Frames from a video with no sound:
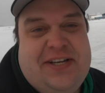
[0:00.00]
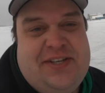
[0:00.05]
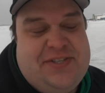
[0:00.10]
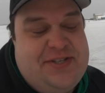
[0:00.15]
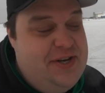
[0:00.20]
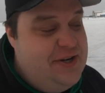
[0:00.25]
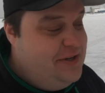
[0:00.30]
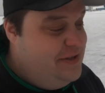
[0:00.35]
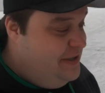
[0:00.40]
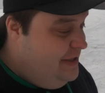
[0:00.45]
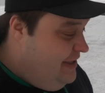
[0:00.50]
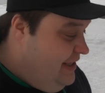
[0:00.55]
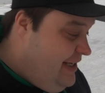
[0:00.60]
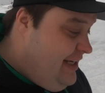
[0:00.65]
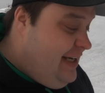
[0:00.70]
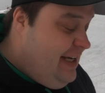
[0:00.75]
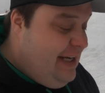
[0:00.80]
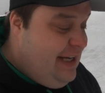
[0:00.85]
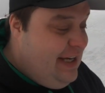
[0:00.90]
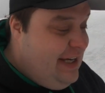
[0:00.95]
So
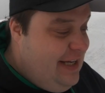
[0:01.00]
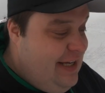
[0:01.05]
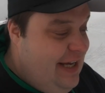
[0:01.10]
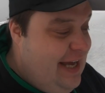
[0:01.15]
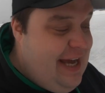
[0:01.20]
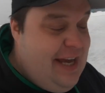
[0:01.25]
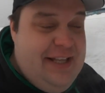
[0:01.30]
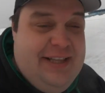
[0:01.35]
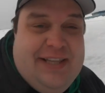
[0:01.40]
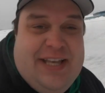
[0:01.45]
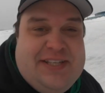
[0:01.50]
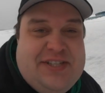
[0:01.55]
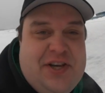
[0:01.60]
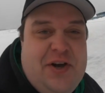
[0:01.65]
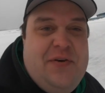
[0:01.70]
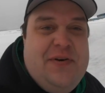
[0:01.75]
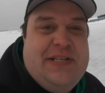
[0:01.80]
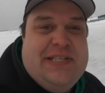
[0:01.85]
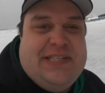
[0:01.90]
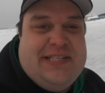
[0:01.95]
yeah, let's
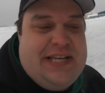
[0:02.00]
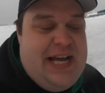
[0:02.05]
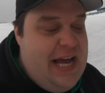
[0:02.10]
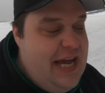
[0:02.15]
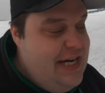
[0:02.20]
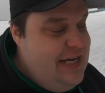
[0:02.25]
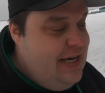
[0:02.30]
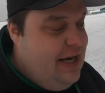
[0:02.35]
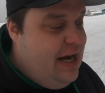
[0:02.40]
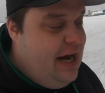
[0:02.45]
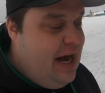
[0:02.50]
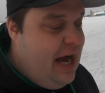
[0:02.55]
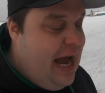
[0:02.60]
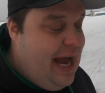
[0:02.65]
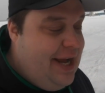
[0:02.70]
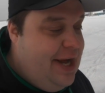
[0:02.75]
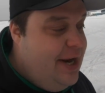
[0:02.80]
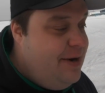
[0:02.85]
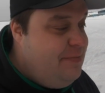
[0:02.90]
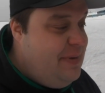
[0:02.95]
go inside.
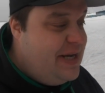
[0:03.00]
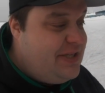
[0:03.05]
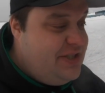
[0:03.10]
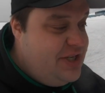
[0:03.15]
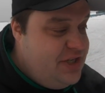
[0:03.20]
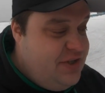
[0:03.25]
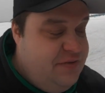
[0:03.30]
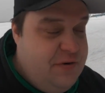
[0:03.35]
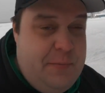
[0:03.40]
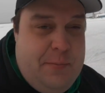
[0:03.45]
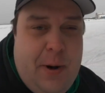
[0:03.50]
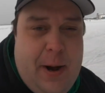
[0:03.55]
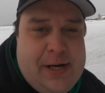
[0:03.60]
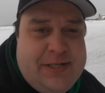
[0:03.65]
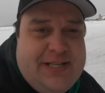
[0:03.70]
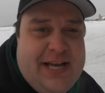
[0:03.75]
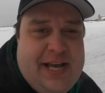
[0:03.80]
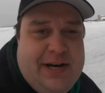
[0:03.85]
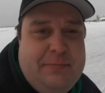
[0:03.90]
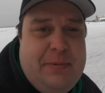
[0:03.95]
I got a message from
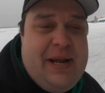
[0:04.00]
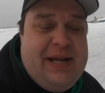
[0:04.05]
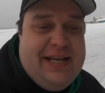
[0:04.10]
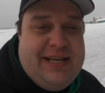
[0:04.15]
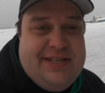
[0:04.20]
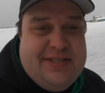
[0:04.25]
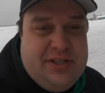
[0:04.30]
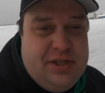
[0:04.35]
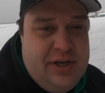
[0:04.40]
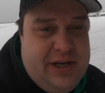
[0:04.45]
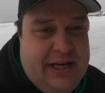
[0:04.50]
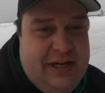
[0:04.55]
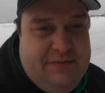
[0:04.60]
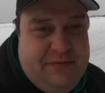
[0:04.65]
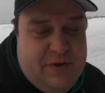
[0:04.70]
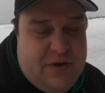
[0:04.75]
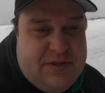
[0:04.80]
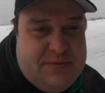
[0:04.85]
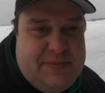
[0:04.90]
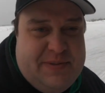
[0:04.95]
Montana Mike. He's looking
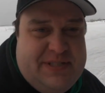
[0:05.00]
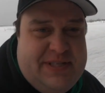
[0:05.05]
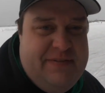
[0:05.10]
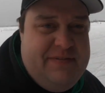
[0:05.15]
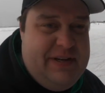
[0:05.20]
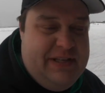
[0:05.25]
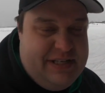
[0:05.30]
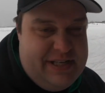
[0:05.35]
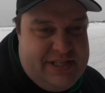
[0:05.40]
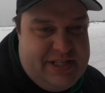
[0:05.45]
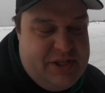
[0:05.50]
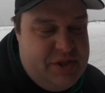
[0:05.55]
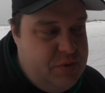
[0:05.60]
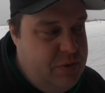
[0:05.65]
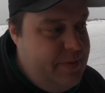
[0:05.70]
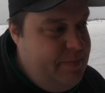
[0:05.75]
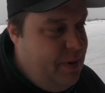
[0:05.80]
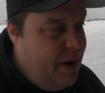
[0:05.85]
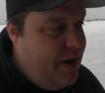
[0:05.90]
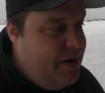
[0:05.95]
for a specific
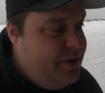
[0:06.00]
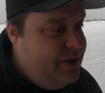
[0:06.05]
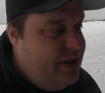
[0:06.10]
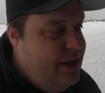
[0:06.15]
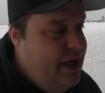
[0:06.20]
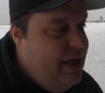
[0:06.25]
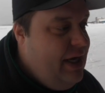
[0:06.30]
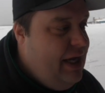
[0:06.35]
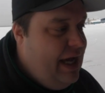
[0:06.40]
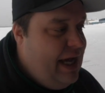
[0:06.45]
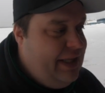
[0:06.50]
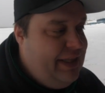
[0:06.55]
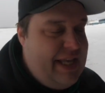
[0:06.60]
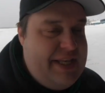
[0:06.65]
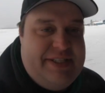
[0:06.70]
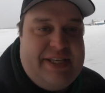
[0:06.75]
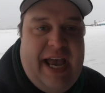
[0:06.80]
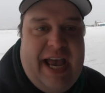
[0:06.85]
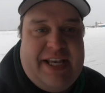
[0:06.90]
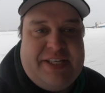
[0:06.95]
DC-3 part, and
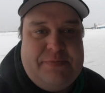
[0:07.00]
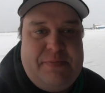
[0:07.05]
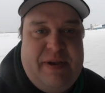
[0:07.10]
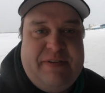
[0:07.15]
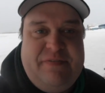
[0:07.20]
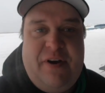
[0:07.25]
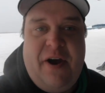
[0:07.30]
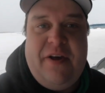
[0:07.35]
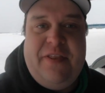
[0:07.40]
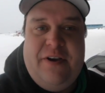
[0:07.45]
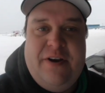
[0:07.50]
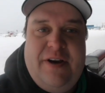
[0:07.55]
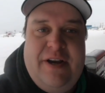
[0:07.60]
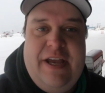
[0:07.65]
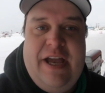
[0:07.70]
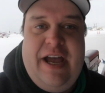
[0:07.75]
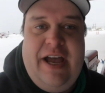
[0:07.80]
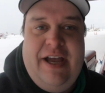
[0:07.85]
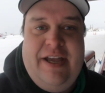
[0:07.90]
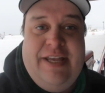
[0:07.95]
let's ask my
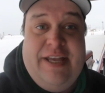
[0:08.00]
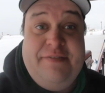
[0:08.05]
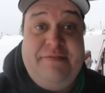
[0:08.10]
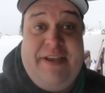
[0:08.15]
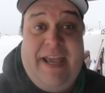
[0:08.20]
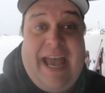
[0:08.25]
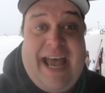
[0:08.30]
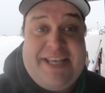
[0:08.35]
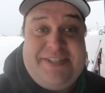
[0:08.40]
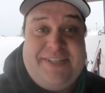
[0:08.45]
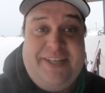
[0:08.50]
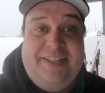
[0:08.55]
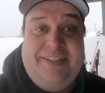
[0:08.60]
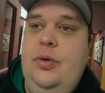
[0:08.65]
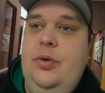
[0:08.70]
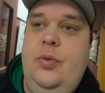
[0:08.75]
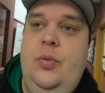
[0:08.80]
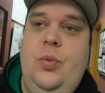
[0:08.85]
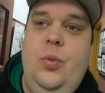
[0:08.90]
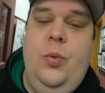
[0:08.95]
father if he has it.
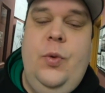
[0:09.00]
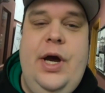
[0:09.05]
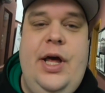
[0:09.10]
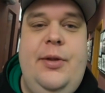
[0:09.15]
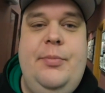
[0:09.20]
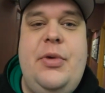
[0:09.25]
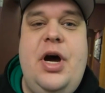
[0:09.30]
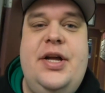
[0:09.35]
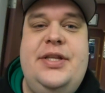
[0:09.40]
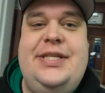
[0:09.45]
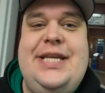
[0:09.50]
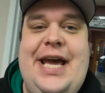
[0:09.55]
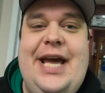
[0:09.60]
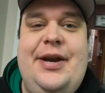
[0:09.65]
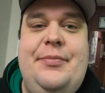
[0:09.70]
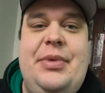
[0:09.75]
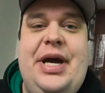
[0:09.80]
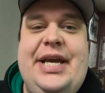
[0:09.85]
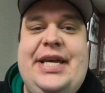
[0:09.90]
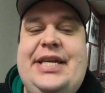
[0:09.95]
Well,
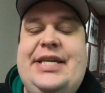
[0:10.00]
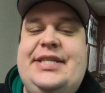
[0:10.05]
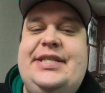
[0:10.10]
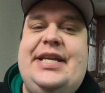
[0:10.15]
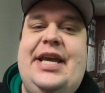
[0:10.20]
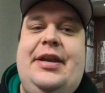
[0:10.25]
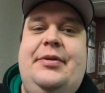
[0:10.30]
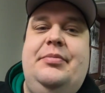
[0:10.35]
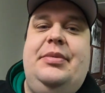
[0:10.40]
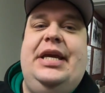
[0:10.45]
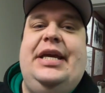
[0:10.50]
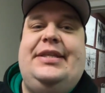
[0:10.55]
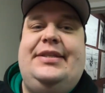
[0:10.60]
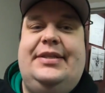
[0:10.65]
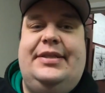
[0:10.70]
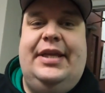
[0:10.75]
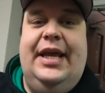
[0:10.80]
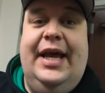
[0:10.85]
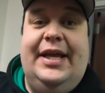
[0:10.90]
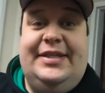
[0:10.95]
Montana Mikey sent me
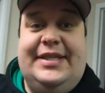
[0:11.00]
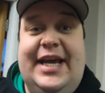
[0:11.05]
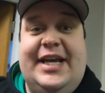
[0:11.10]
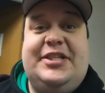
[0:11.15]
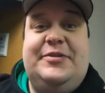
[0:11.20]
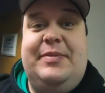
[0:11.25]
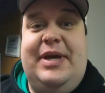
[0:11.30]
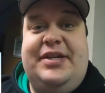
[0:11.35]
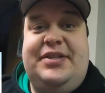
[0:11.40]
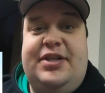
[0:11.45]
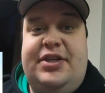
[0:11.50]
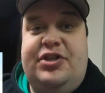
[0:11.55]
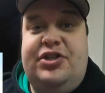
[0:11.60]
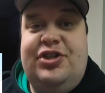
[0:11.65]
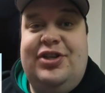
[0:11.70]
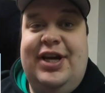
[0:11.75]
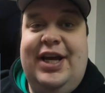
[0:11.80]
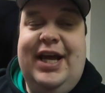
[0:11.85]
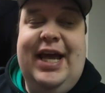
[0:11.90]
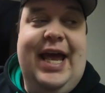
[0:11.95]
a text
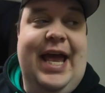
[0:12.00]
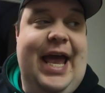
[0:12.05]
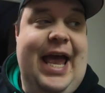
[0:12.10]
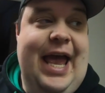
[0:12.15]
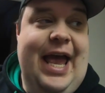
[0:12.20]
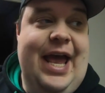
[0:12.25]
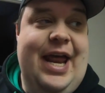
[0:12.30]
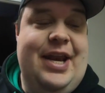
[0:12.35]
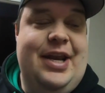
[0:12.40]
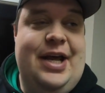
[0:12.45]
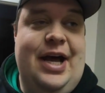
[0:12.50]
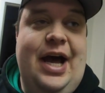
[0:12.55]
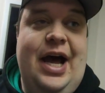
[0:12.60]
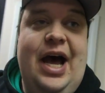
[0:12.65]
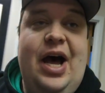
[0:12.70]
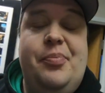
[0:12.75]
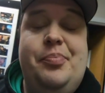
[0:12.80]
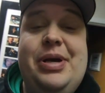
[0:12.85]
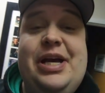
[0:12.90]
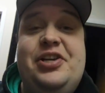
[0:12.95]
message and
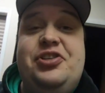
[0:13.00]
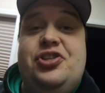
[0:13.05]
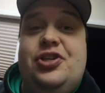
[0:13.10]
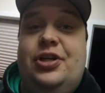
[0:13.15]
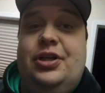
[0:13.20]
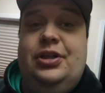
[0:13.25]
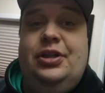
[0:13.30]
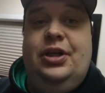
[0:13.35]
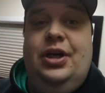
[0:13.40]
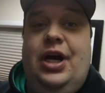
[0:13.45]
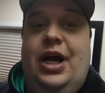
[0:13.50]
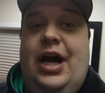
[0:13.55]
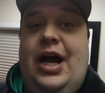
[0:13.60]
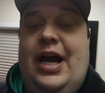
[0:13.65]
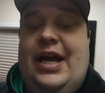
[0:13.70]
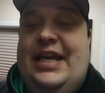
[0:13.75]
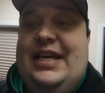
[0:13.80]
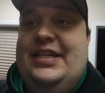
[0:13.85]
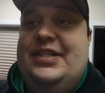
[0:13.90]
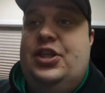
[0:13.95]
a picture.
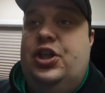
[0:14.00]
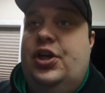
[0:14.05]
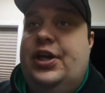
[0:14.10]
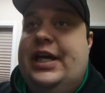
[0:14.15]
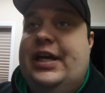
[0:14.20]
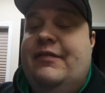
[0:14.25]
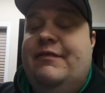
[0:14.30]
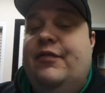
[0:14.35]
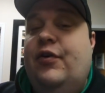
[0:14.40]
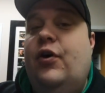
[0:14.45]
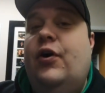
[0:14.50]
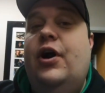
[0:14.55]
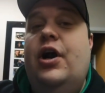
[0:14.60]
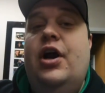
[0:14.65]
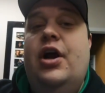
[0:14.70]
He's looking for